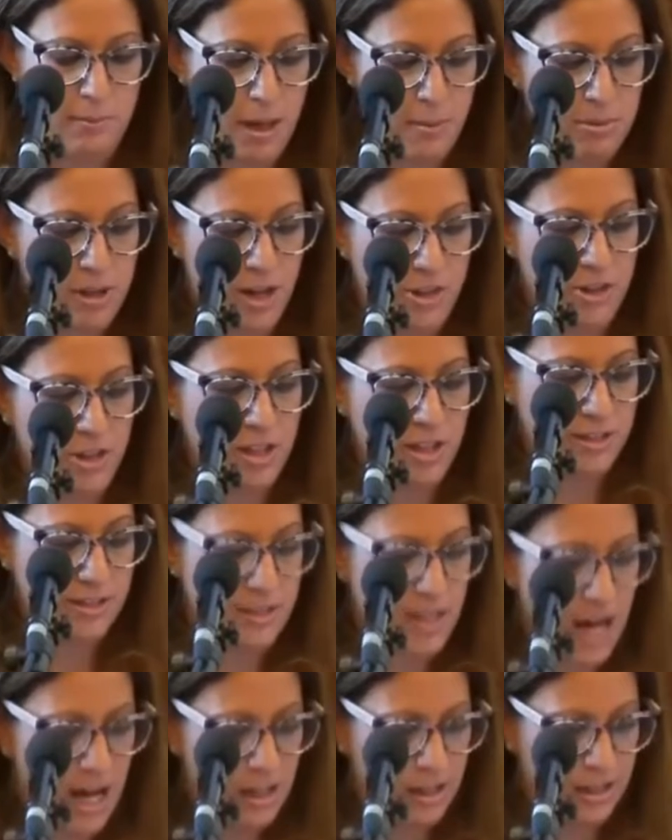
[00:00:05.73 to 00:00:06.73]
my brother his
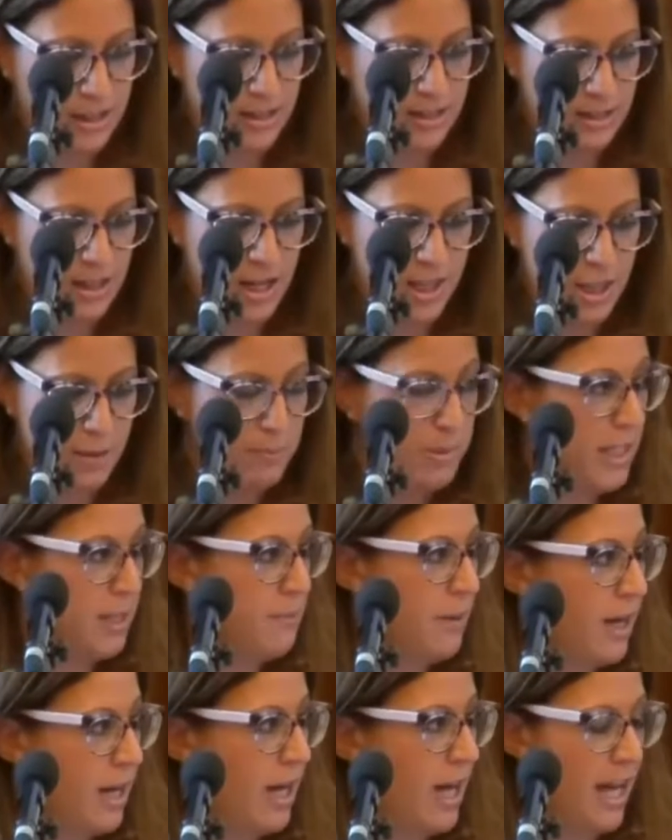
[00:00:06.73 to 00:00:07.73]
talis on the
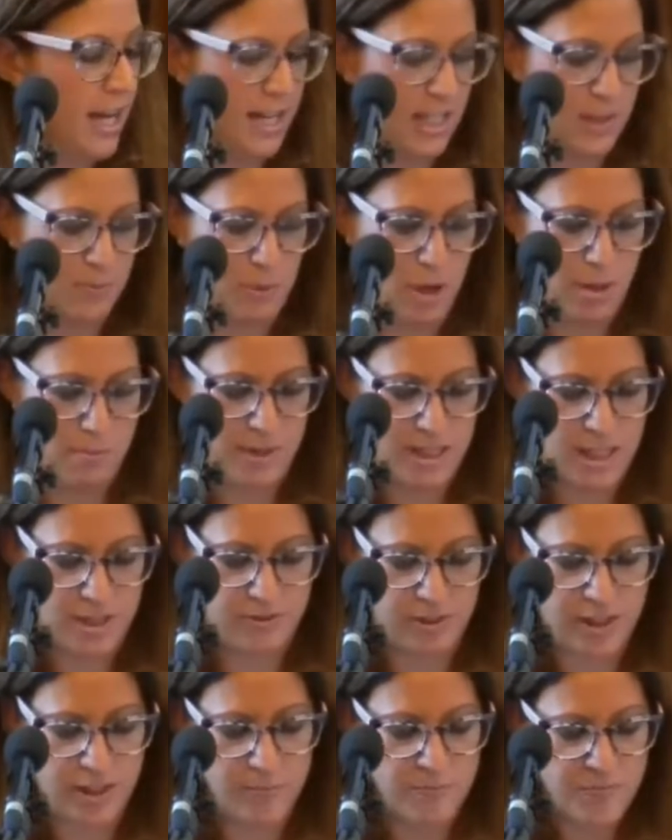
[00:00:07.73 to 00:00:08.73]
bima at his bar
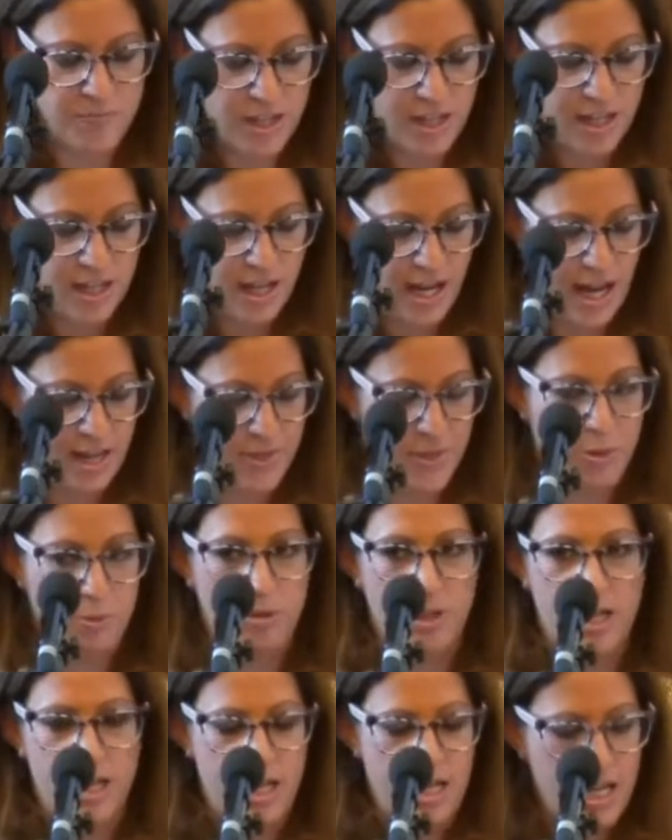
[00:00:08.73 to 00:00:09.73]
mitzvah. At
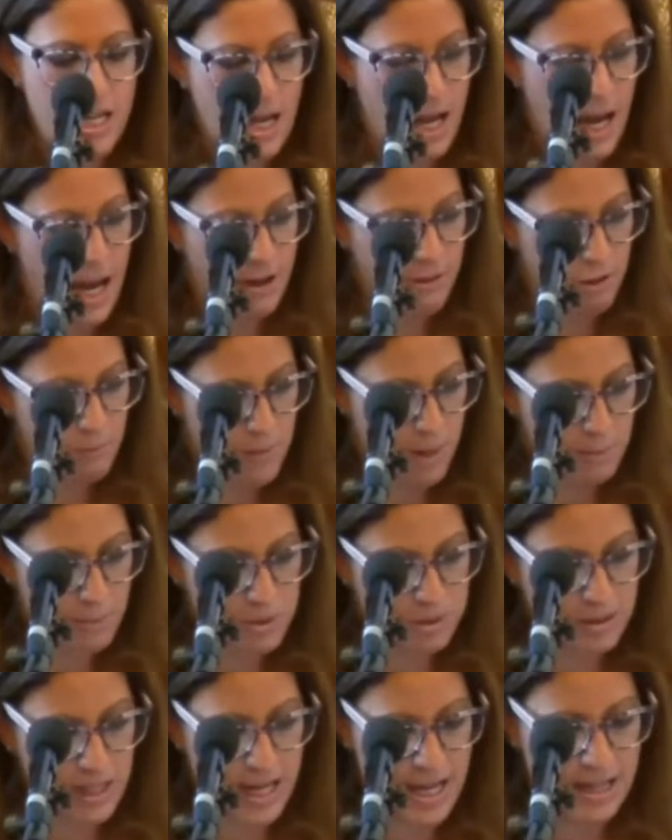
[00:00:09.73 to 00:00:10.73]
three, I
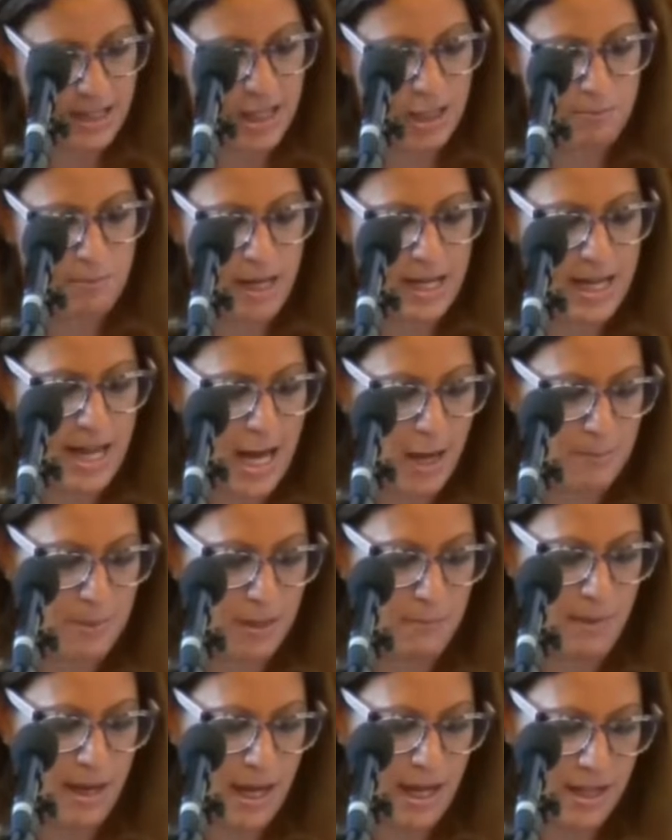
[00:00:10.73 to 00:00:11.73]
remember laying on my napping
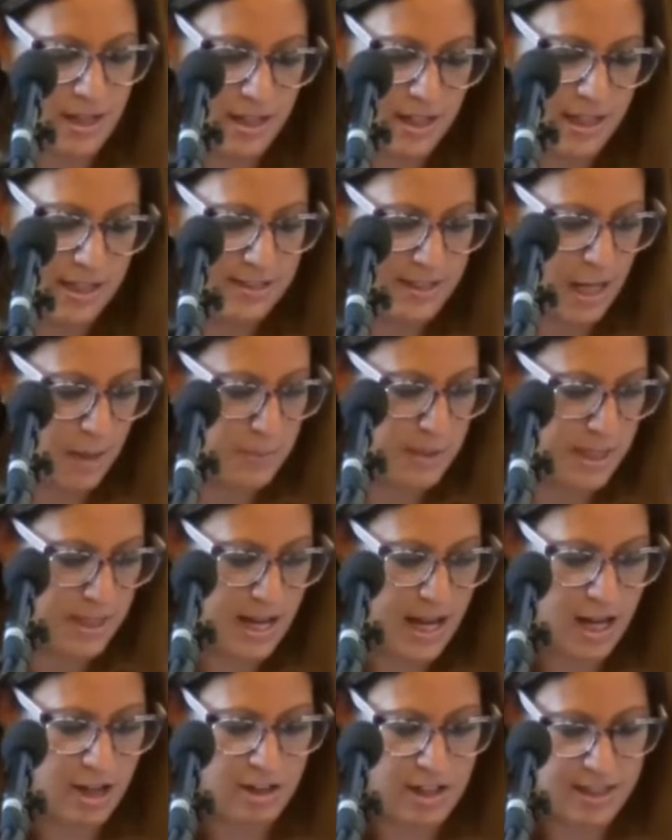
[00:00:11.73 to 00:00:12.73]
mat in Debbie and
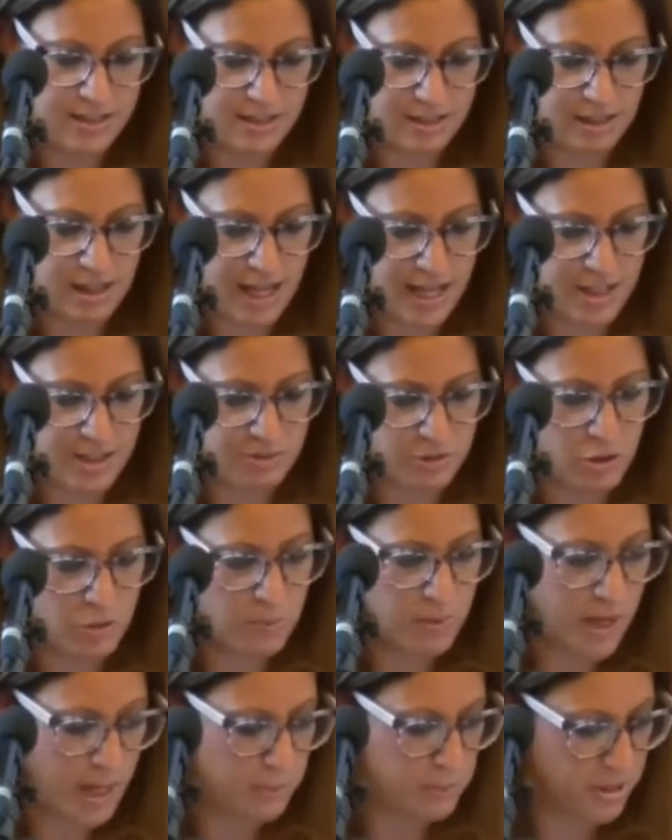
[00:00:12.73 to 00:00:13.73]
Harriet's classroom
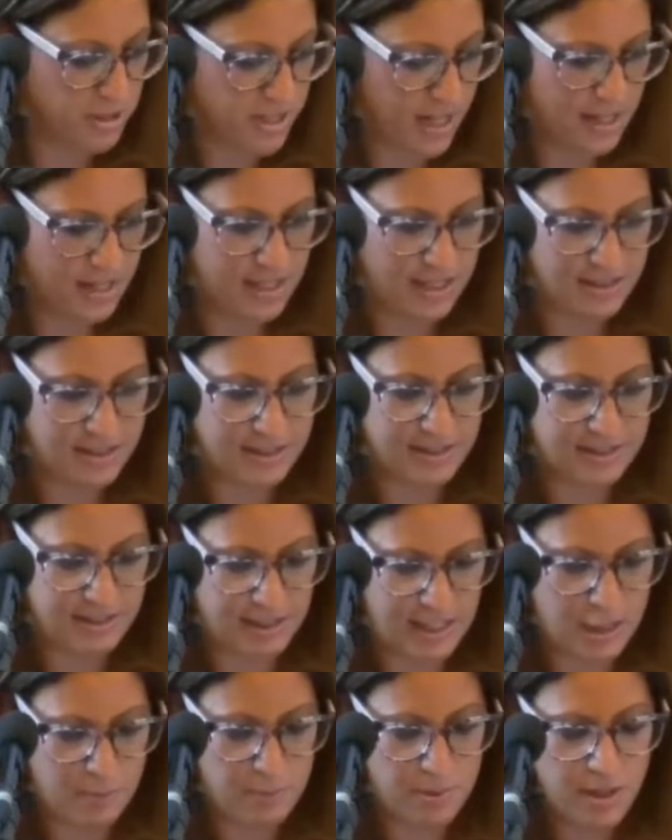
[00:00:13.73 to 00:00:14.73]
and pretending to
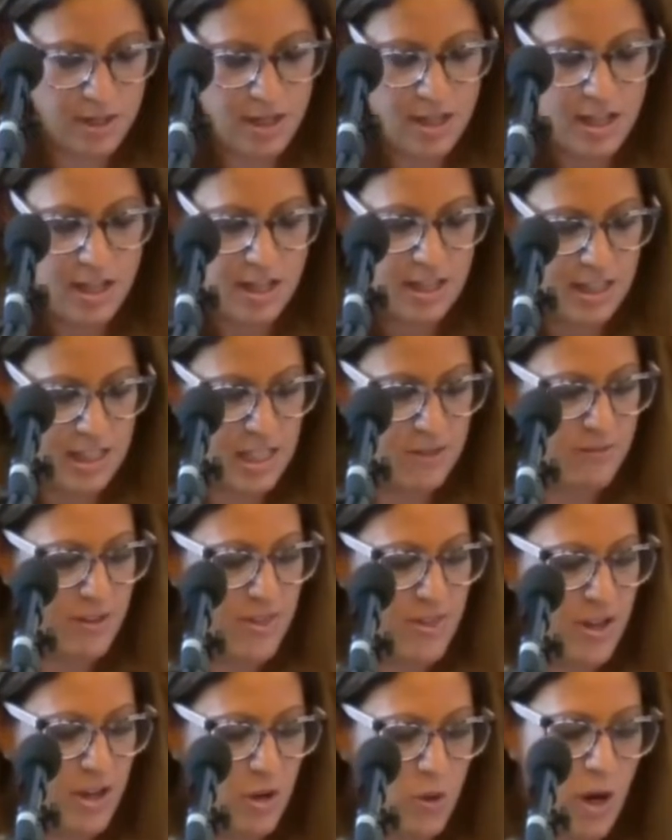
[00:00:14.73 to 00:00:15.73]
sleep, even
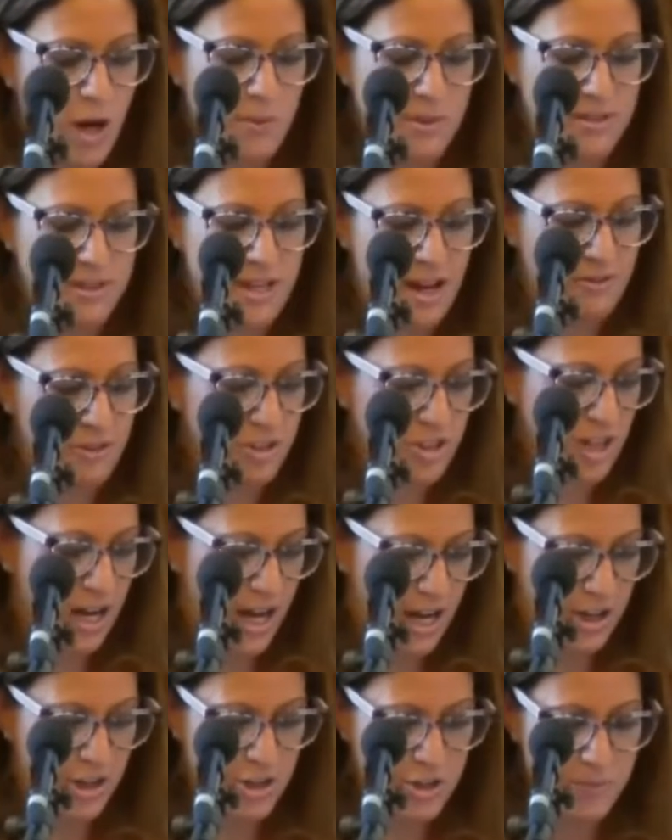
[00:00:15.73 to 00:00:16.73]
though I was never
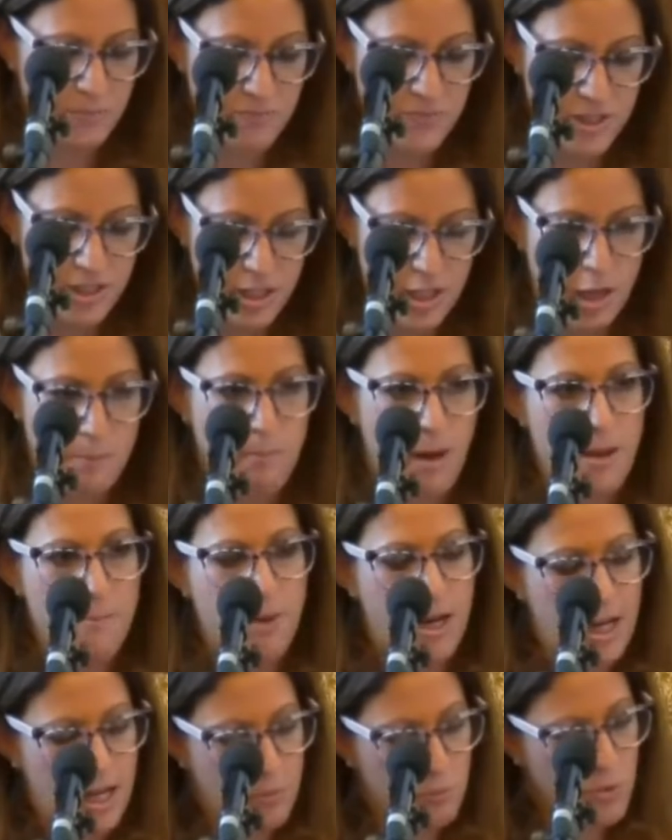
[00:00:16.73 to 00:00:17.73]
tired. My
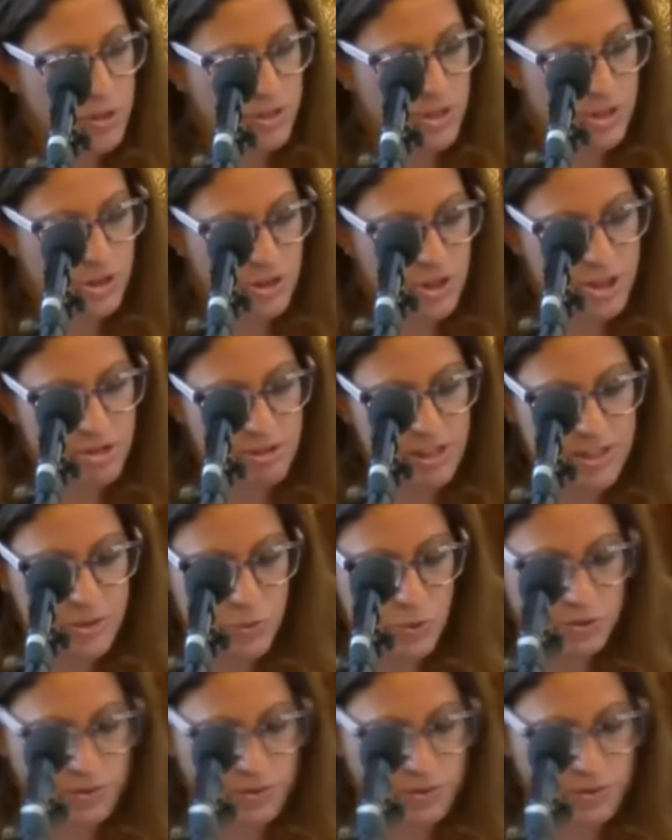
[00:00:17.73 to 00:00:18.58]
mom was a nursery school